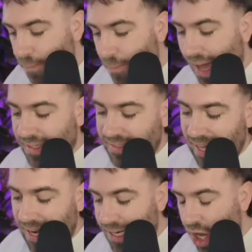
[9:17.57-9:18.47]
back
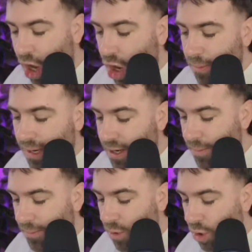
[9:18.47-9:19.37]
staying at home a little
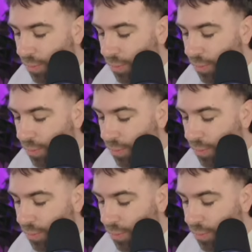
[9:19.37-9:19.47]
bit more,